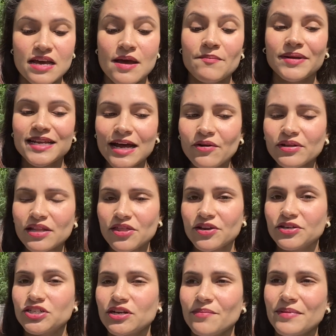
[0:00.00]
But now in the third
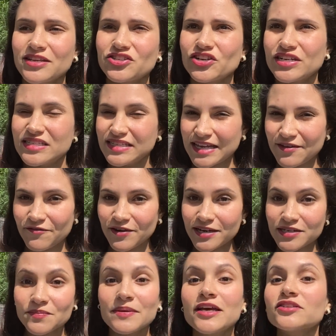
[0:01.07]
trimester, it's
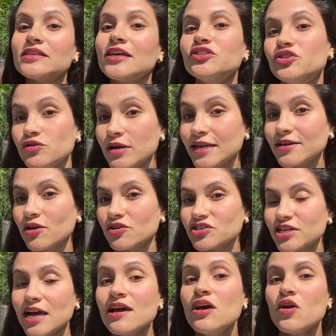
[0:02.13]
different because I do get
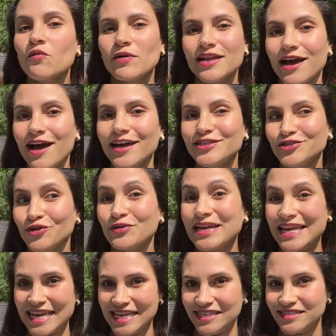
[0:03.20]
nausea when I don't
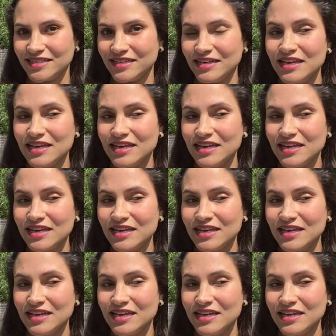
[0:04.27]
eat.